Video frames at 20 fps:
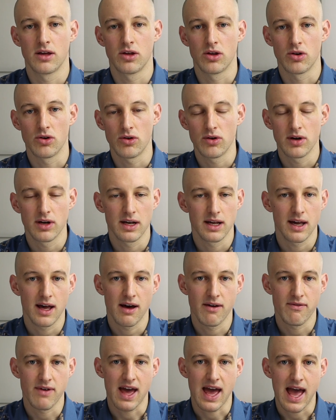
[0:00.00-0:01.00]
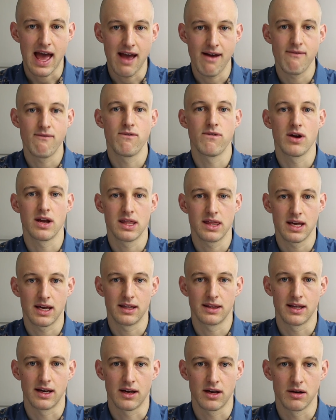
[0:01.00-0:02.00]
you're not going to cover
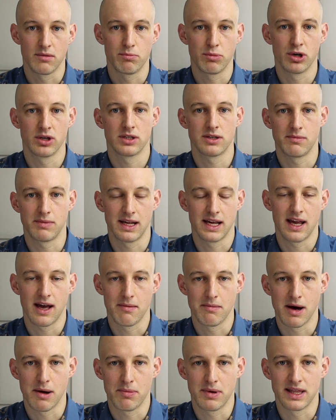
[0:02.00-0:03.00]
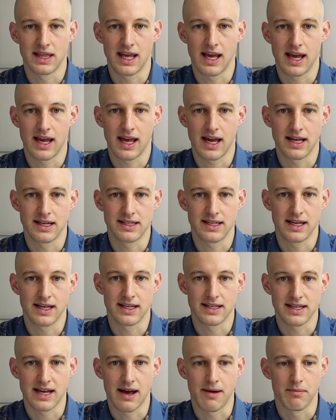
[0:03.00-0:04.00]
everything that could possibly come up in the AKT
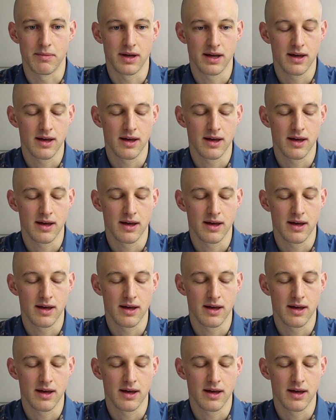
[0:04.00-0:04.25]
exam,